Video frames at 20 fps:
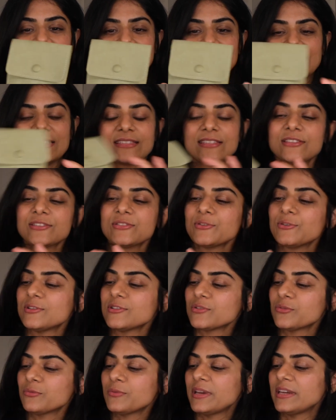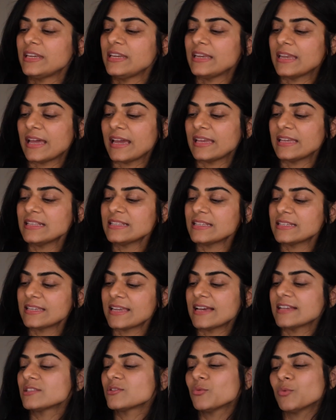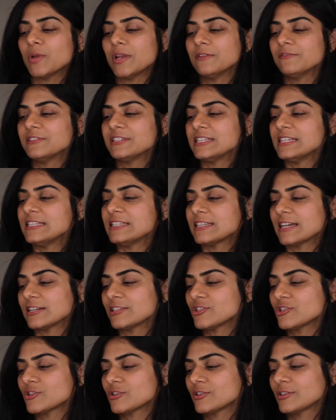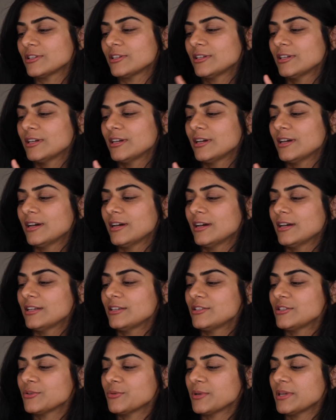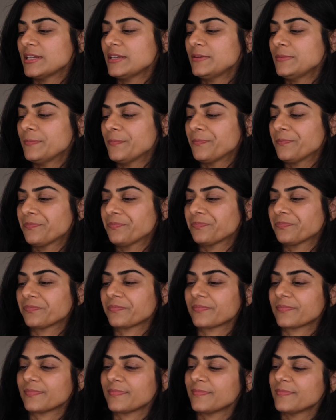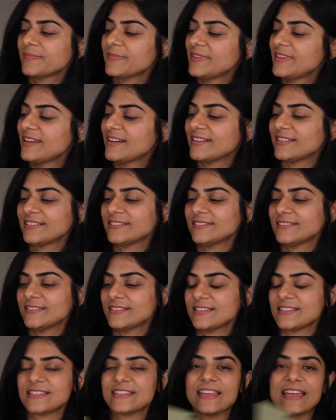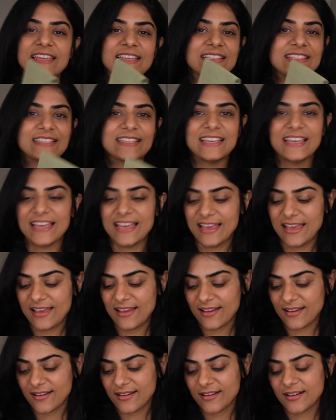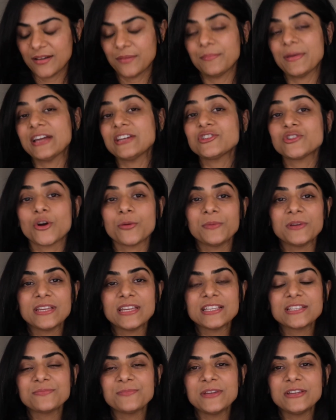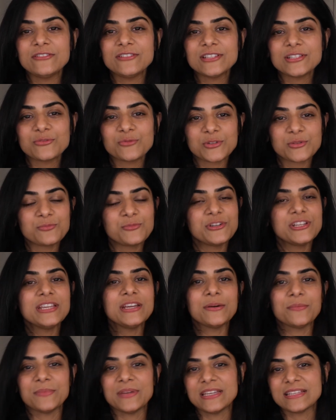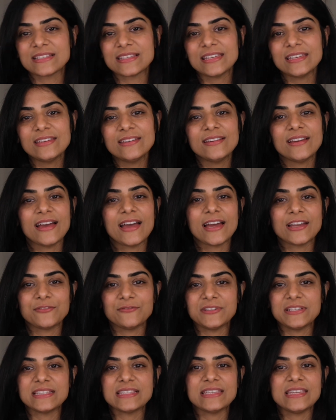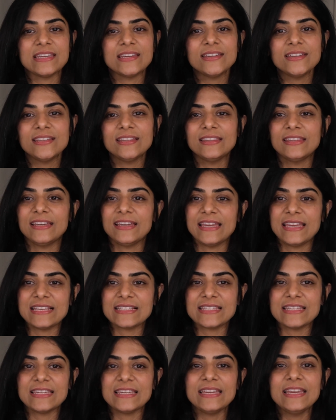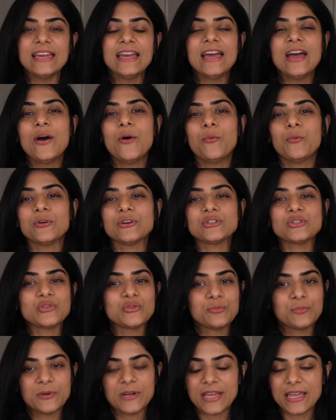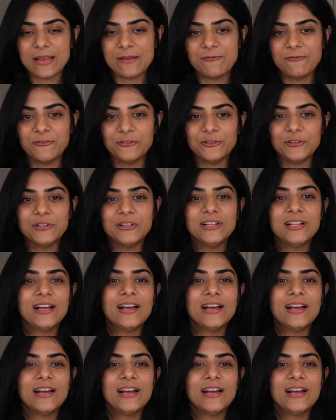This is also very nice. It has a velvety touch to it. Yeah, it's nice. My shopping experience was pretty amazing at VCA. The essay was super helpful.